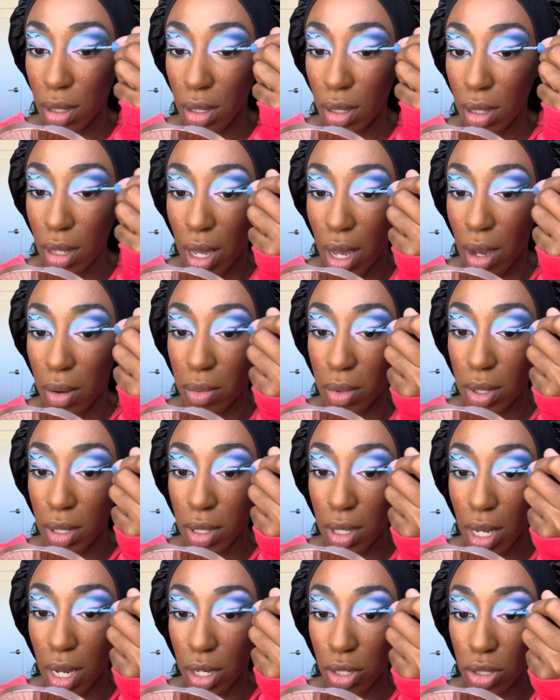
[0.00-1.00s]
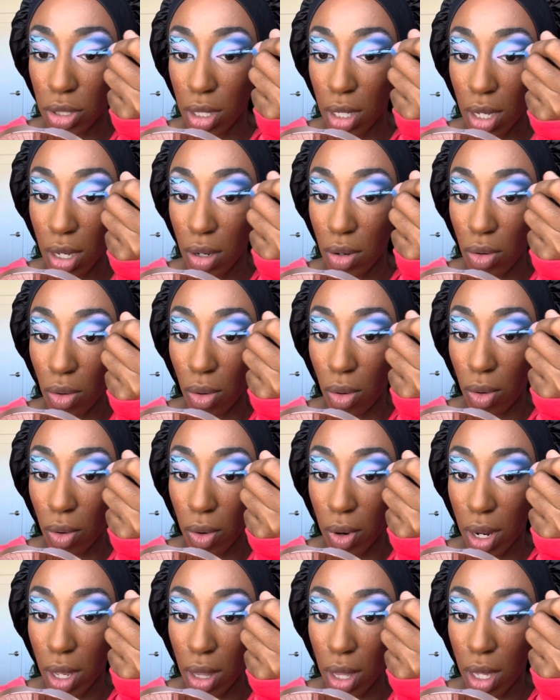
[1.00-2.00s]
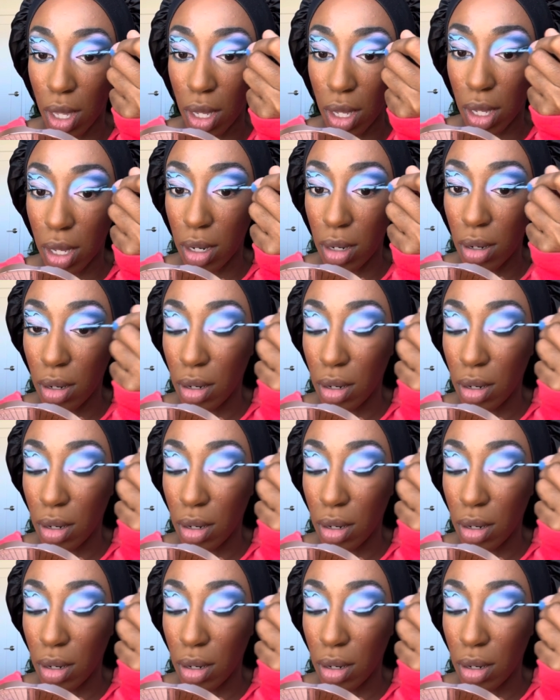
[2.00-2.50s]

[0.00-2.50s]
That was actually really good.